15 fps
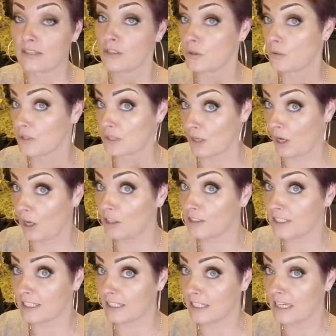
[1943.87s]
and so does
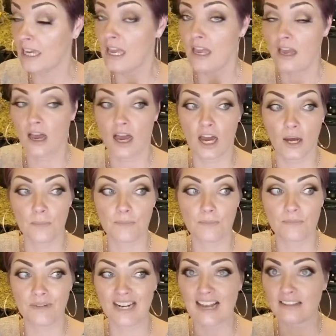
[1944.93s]
Aldi.
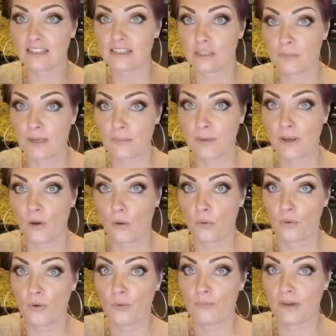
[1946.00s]
But I like to make my
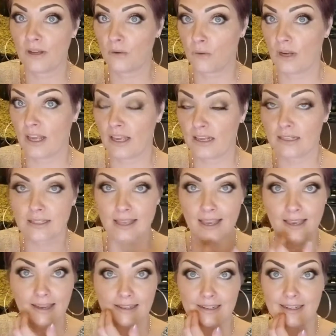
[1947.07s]
own eggs,
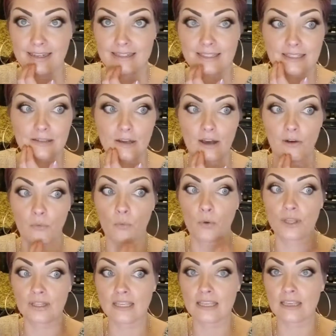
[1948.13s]
and it's a
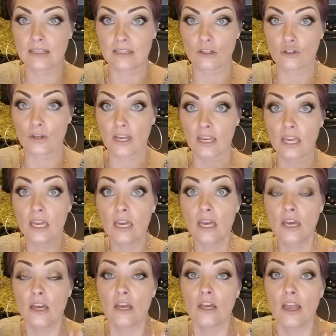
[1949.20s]
really easy trick.
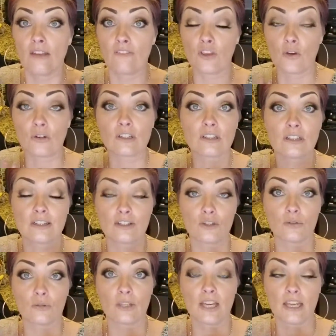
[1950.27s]
If you're going to
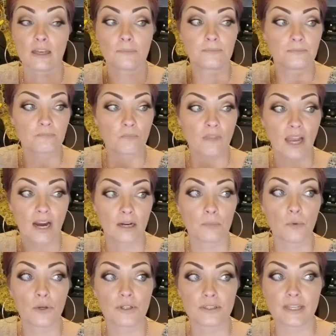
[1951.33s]
do like
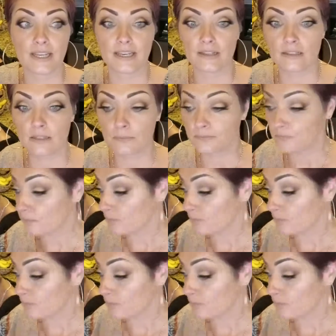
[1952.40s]
hard-boiled eggs,